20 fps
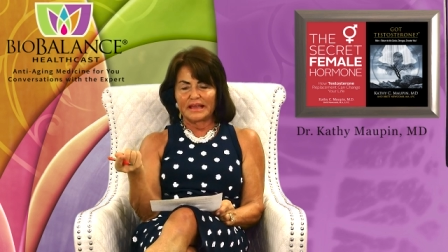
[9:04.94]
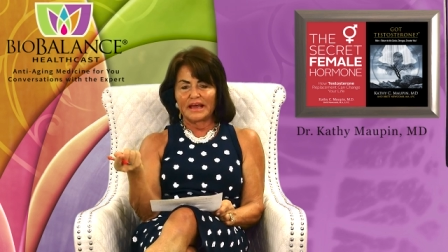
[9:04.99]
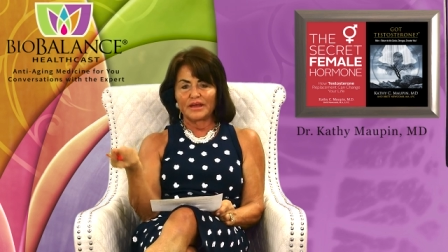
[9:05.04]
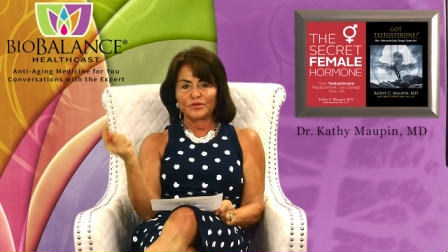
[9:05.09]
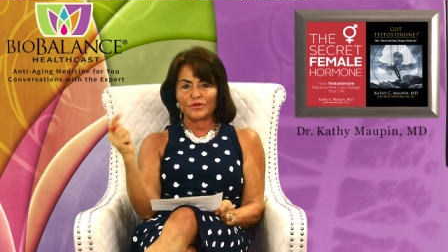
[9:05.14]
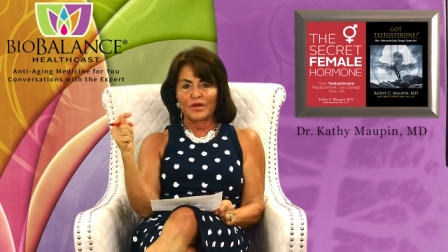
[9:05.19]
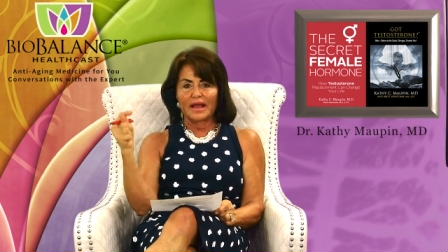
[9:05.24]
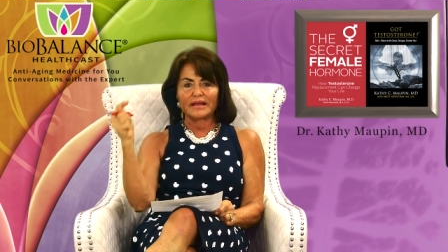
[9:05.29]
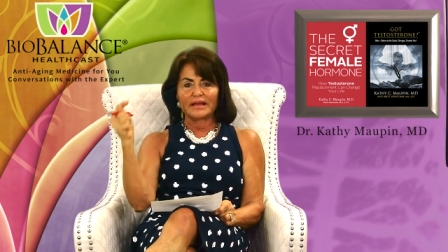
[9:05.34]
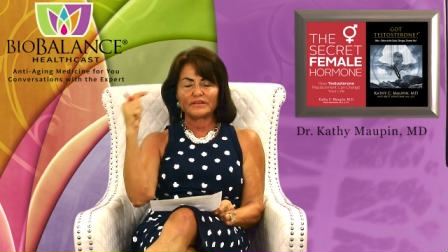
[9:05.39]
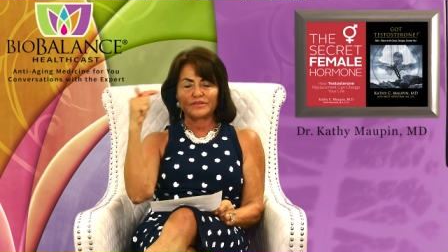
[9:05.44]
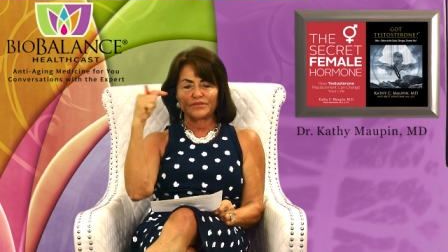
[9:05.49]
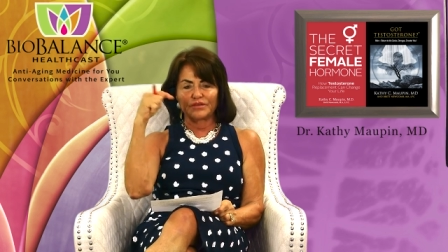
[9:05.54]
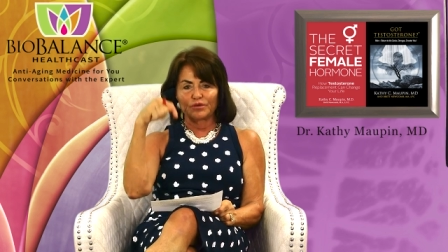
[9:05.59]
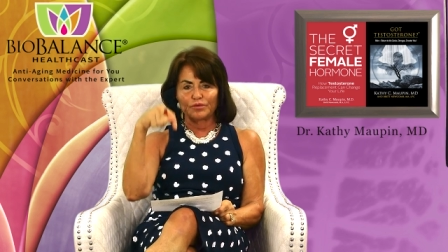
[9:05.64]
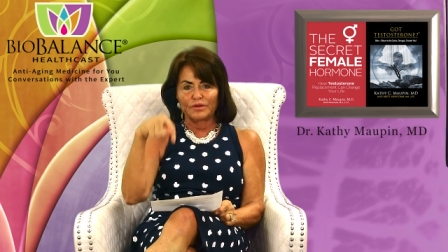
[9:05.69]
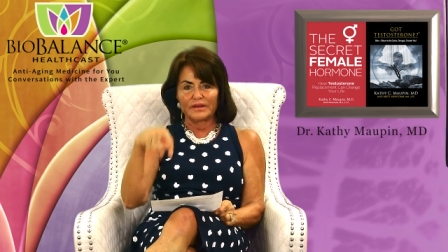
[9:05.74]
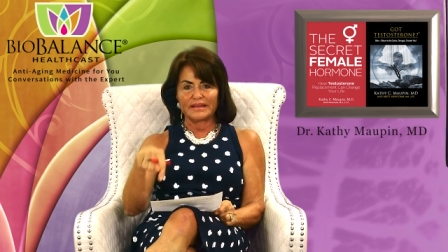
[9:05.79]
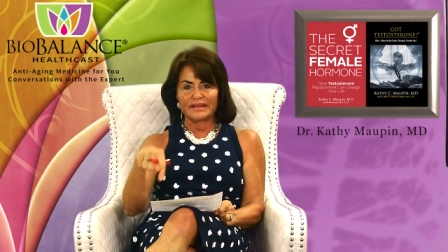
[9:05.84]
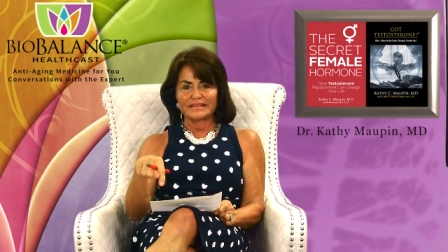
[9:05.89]
the other active
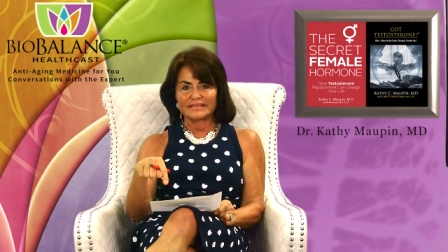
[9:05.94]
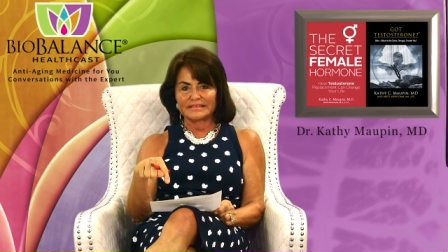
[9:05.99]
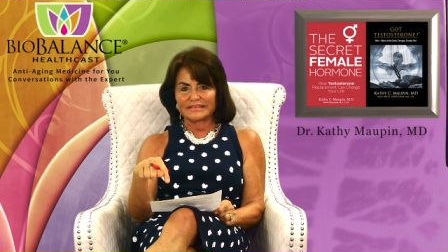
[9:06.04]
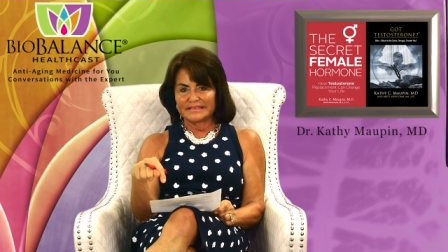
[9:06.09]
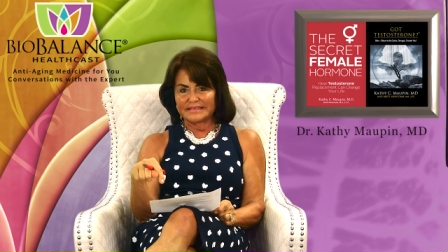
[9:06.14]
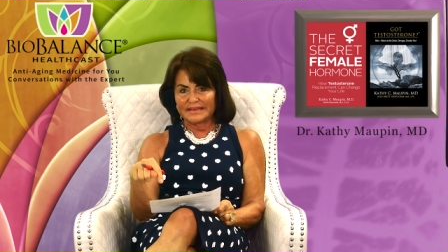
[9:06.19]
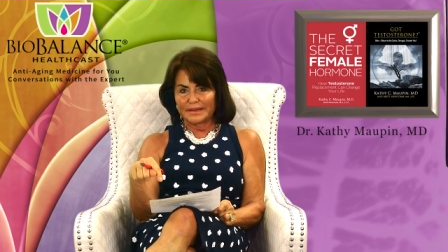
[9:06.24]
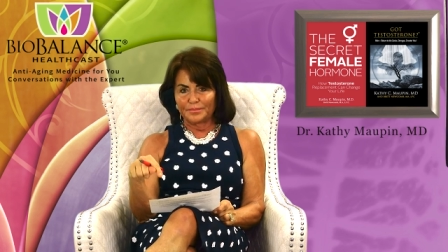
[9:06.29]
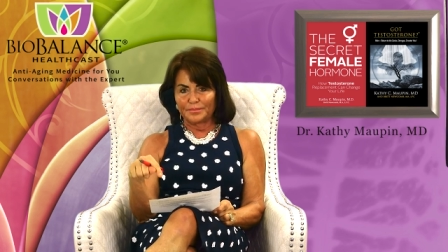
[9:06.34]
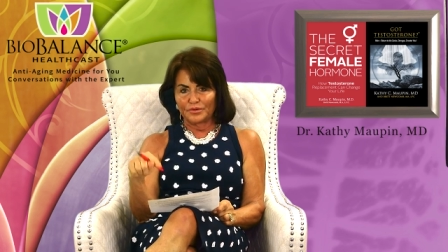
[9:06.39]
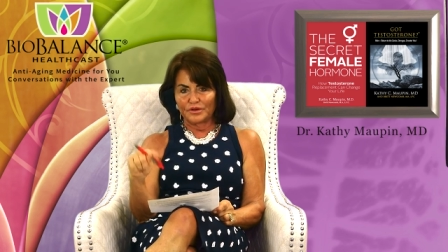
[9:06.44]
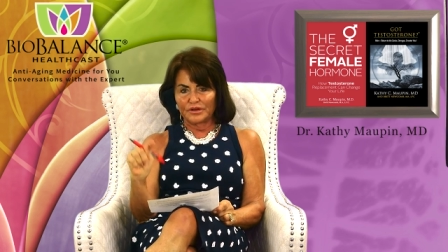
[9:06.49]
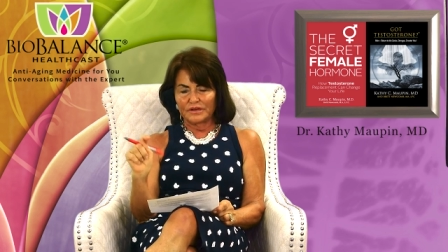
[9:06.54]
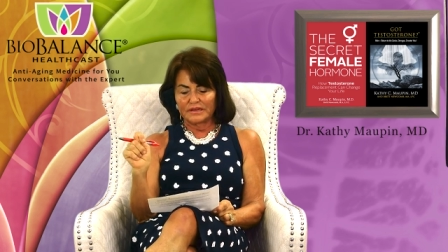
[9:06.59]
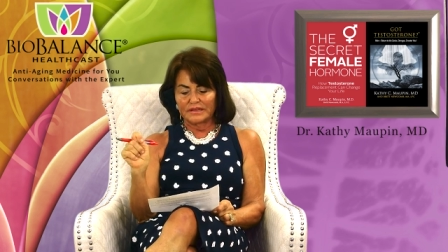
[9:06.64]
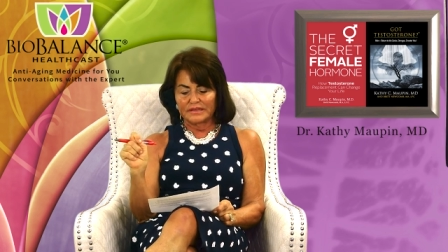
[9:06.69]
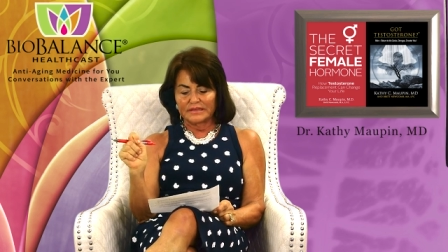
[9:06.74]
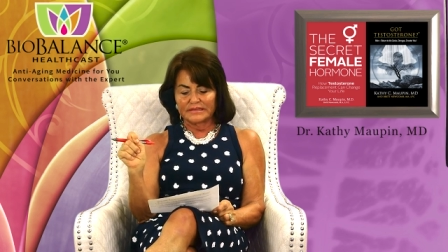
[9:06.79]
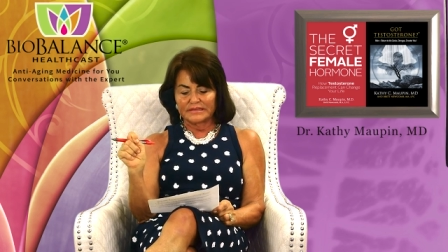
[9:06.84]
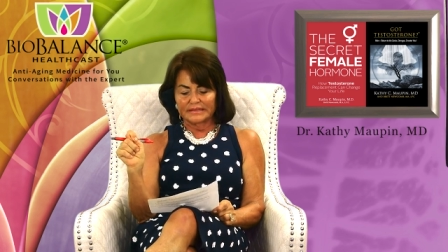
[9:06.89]
ingredients deeper
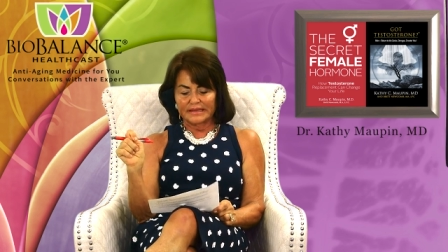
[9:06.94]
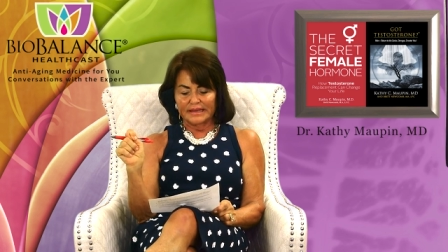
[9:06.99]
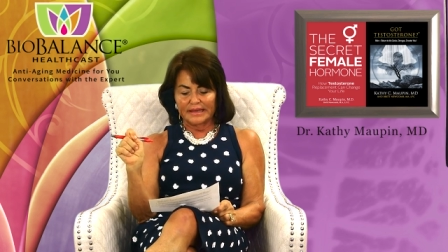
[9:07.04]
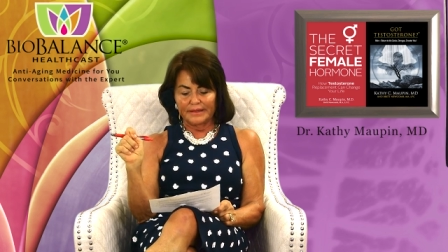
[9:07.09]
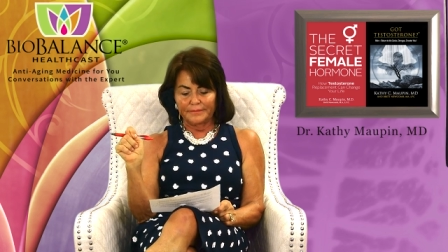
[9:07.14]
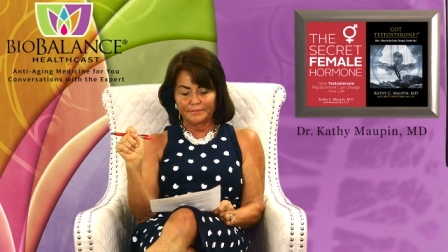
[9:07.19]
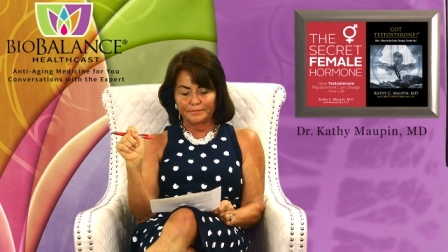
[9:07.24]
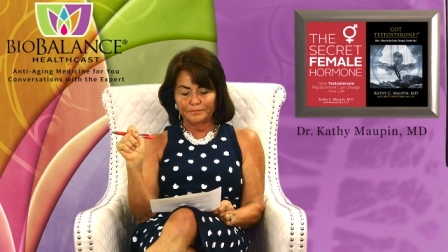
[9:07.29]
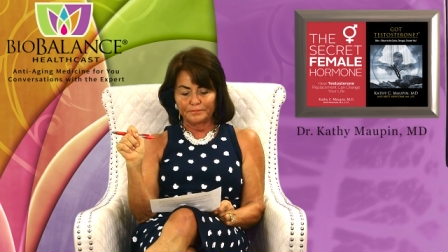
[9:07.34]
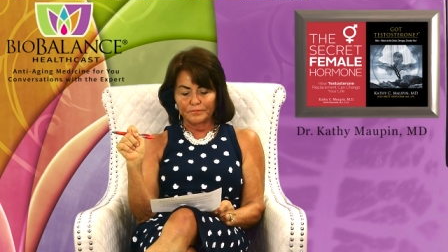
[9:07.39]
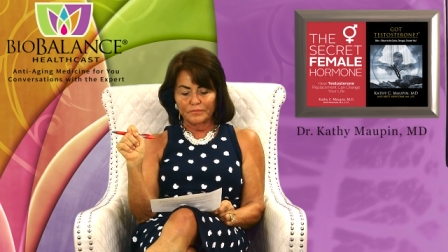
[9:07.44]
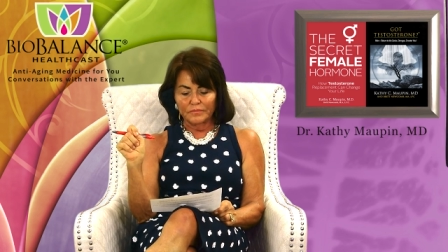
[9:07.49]
into the skin.